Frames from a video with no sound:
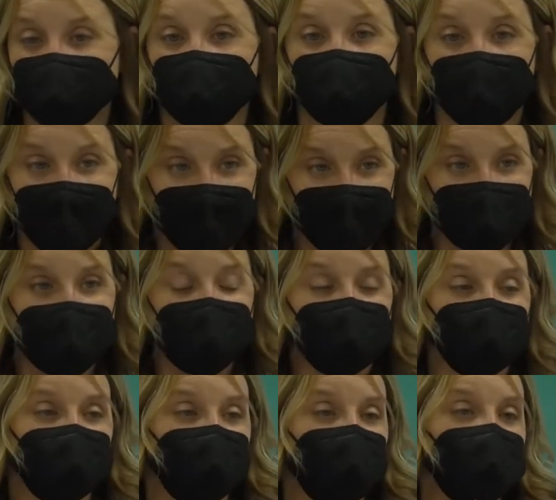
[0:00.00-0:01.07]
So thank
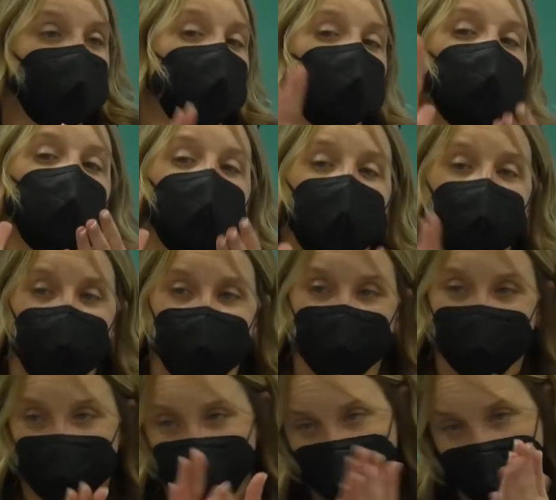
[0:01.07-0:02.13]
you, and if we can do a quick
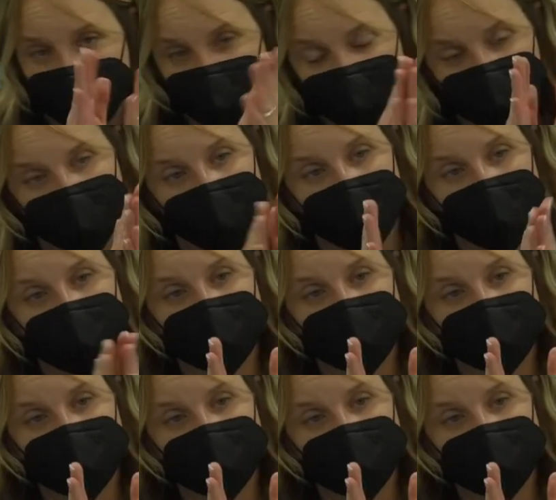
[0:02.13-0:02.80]
round of applause.